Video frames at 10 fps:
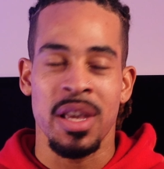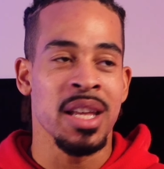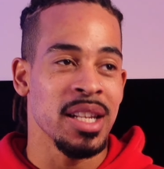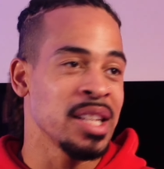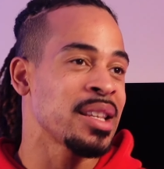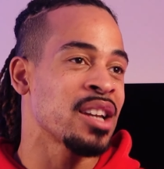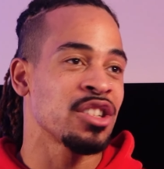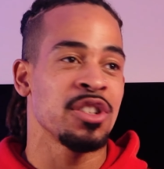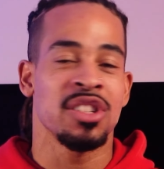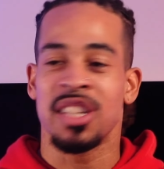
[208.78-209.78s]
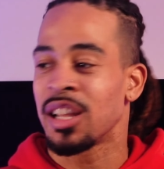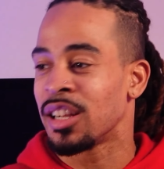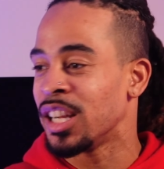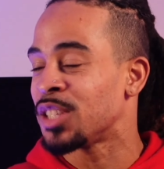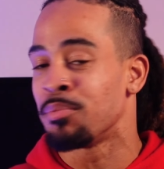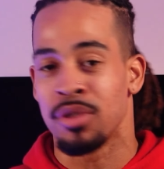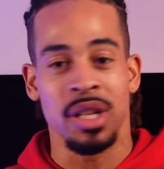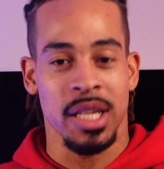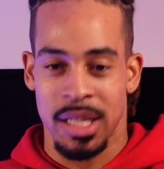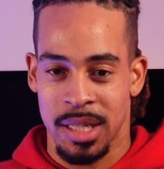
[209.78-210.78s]
It, it's actually stellar. It's
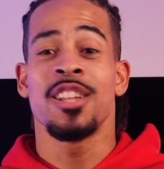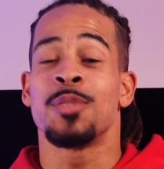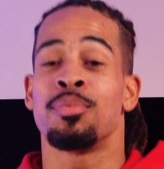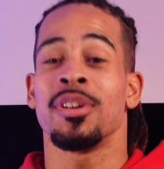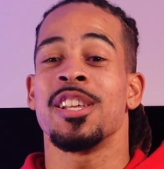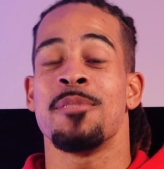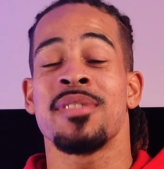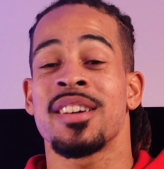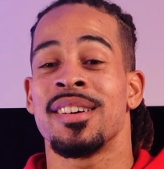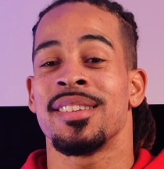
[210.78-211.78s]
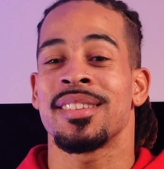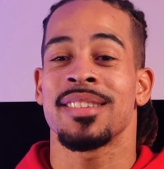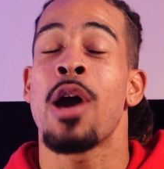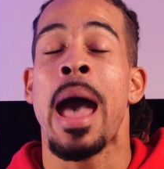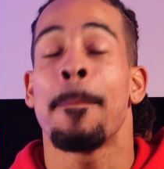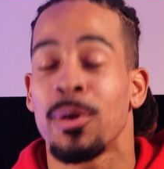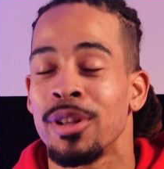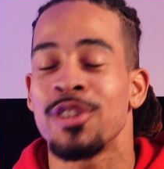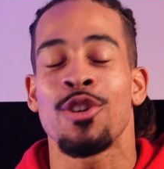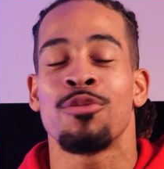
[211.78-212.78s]
brilliant. It's brilliant because
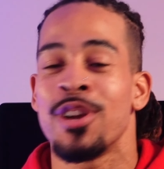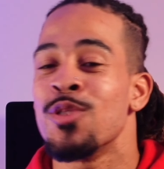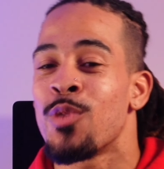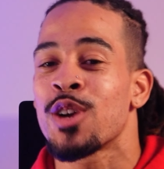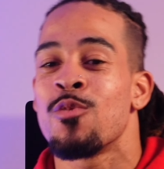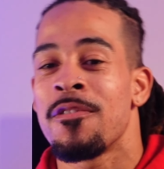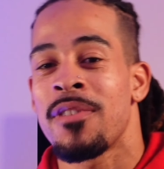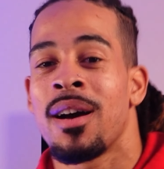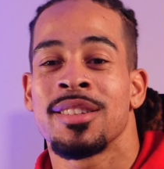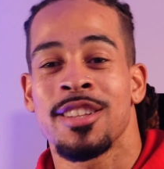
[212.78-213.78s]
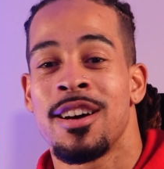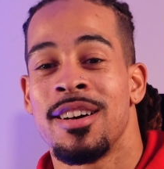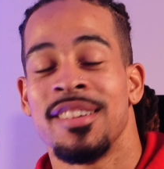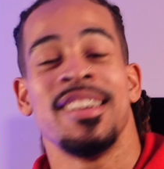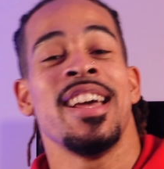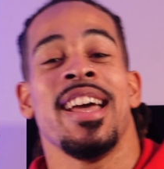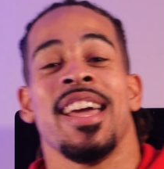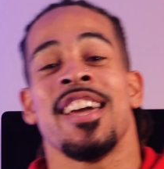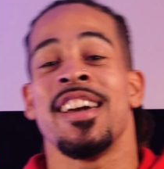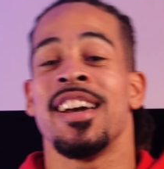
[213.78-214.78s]
Apple is already working with Foxconn
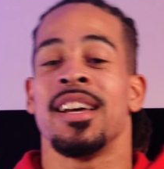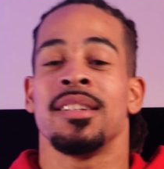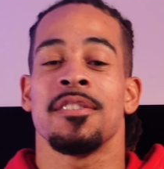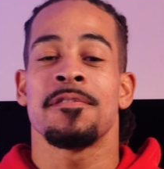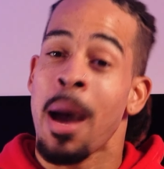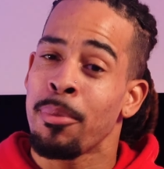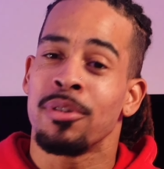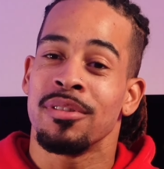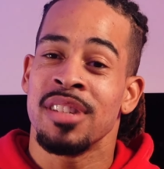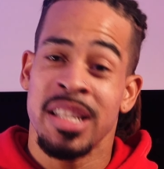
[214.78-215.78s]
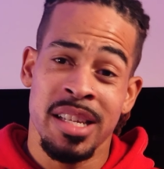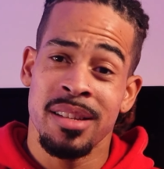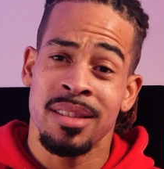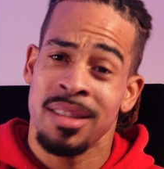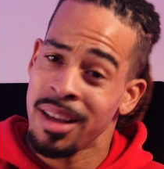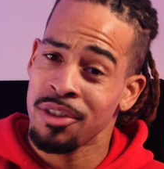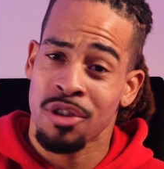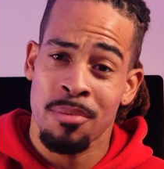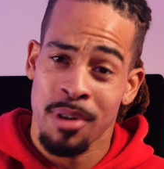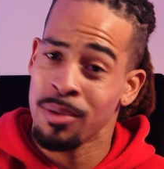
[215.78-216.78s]
and Apple needs the
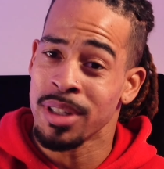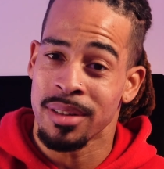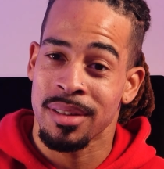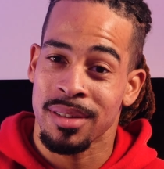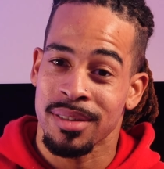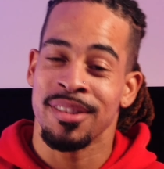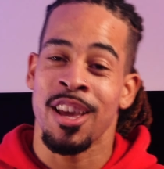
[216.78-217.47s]
extra components.